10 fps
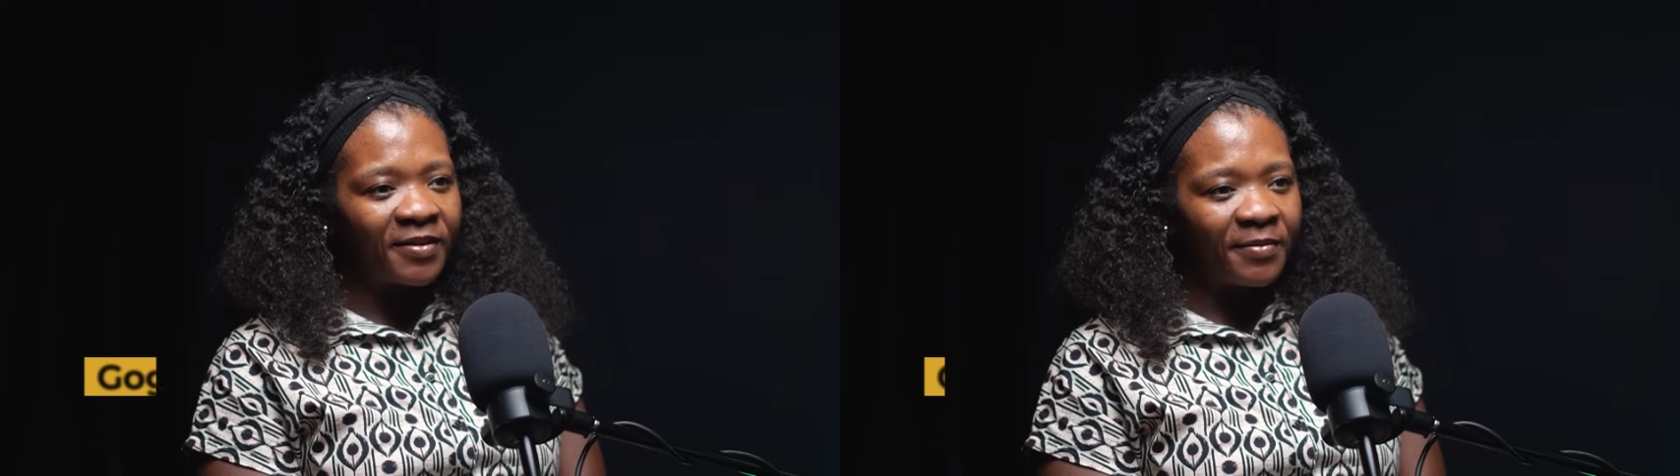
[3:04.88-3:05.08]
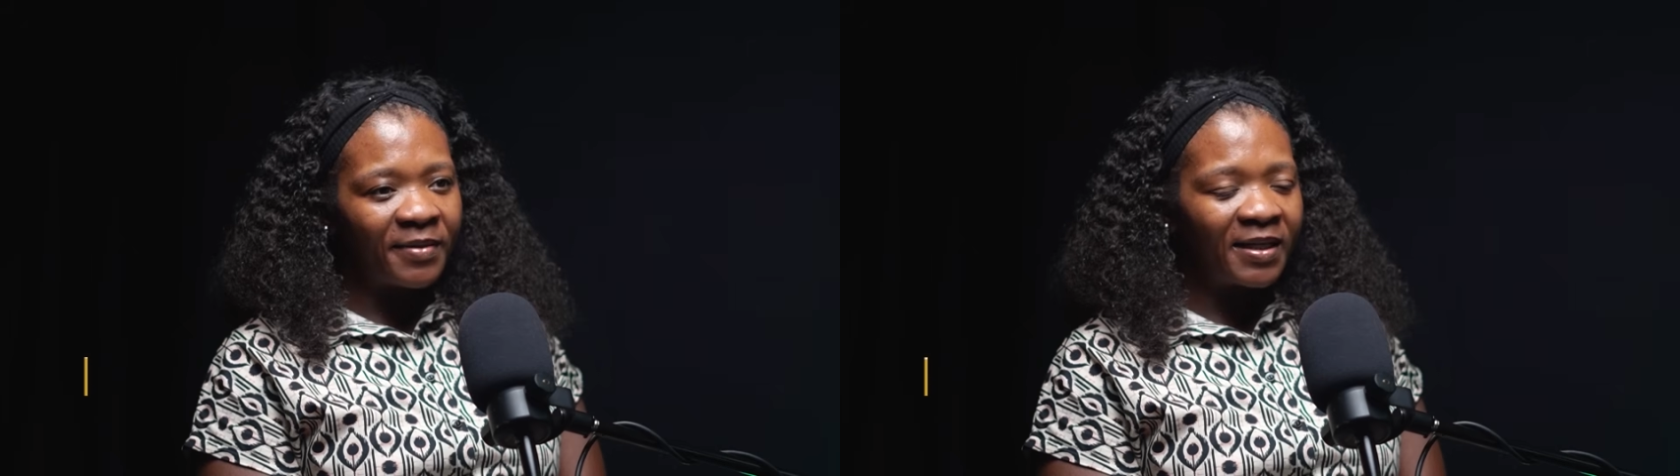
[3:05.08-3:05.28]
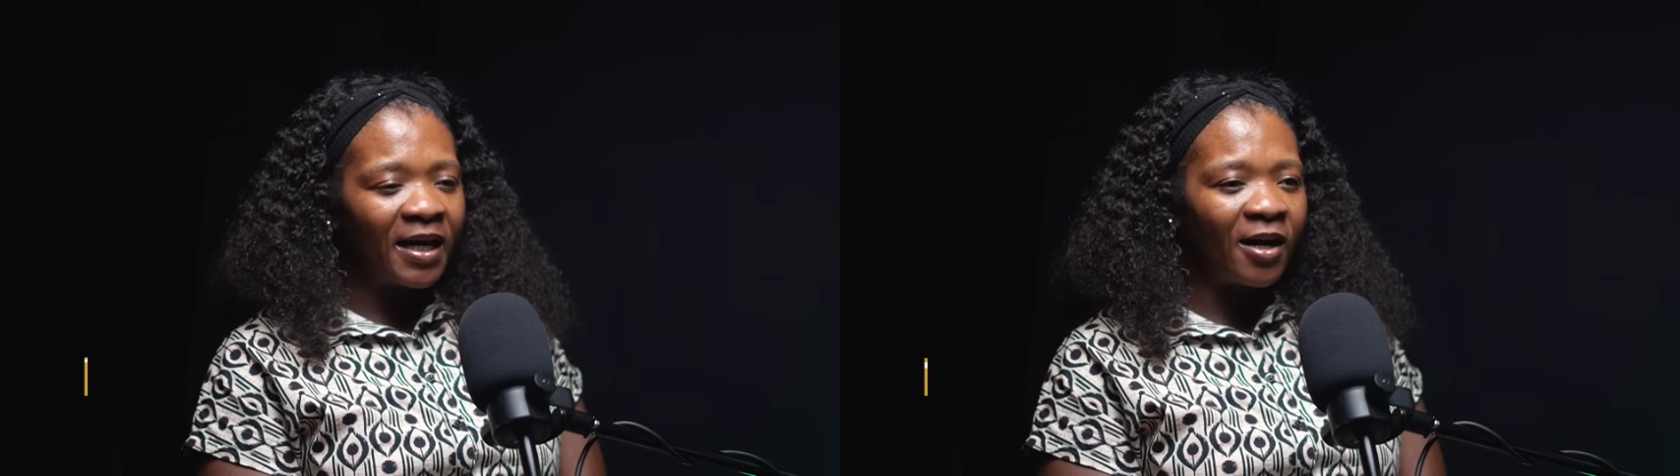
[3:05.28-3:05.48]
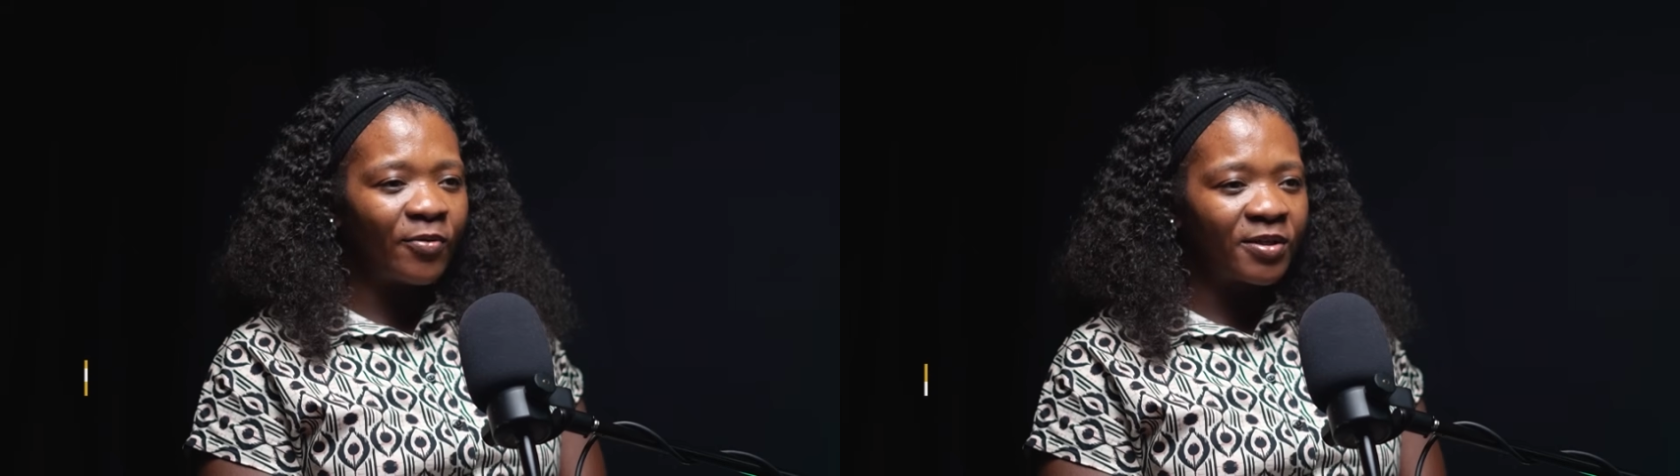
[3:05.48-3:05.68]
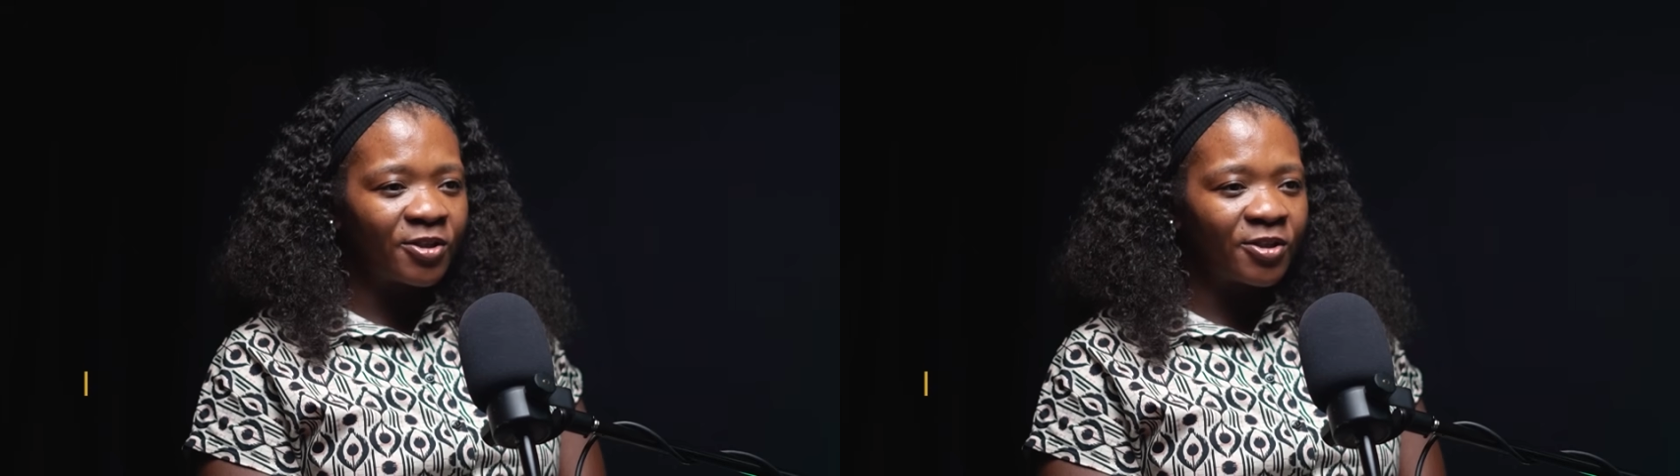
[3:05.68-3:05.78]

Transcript: them and how it